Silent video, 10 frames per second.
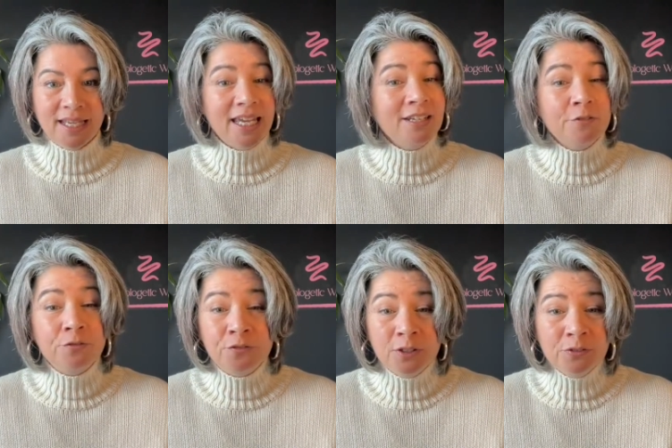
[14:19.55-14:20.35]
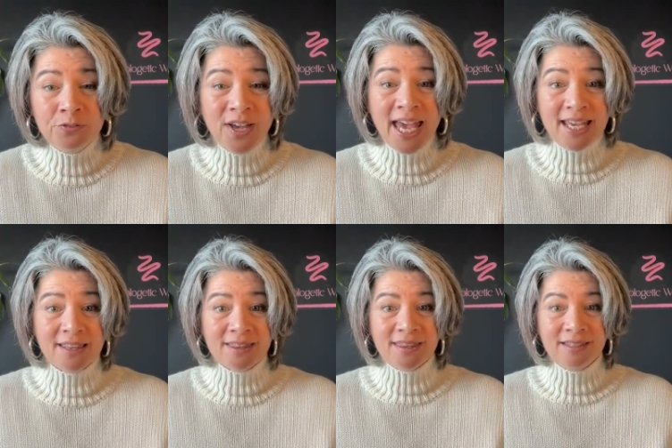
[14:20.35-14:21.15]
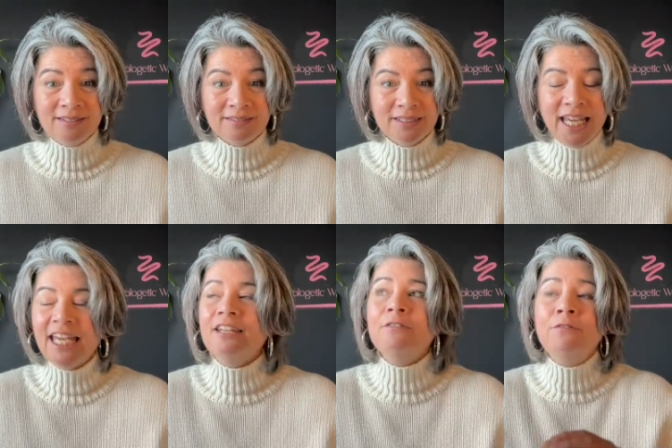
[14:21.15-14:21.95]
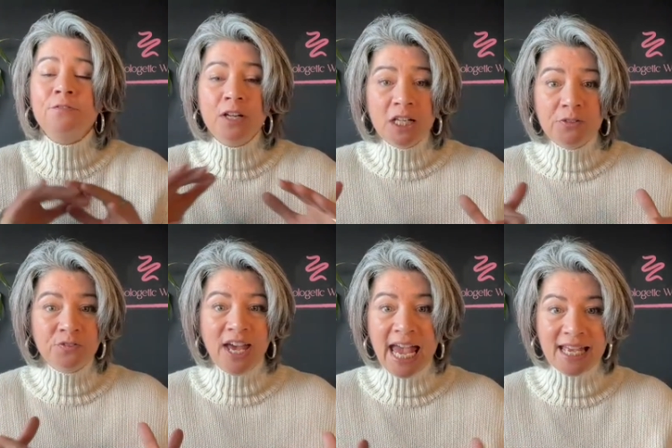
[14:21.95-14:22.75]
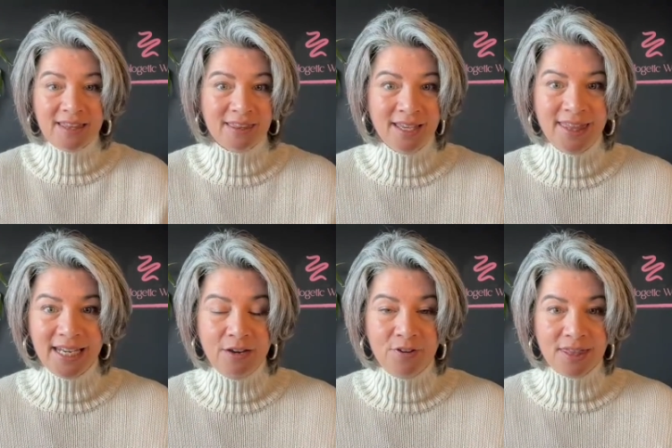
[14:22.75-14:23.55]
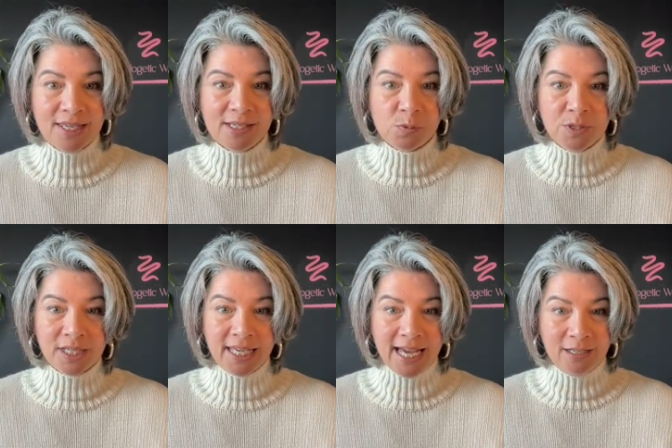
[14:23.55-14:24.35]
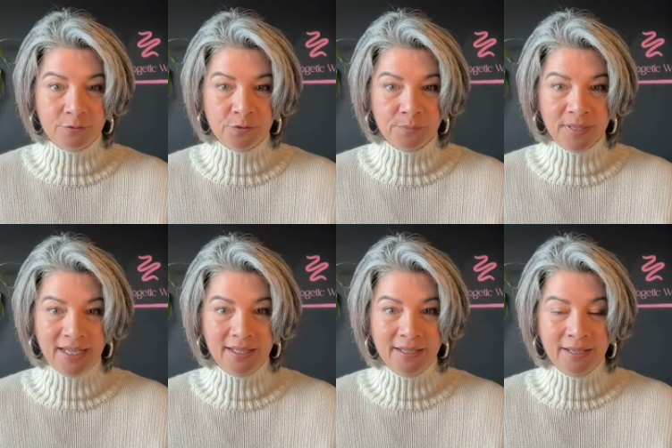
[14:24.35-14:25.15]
in full faith, in full faith that everything is working out for me.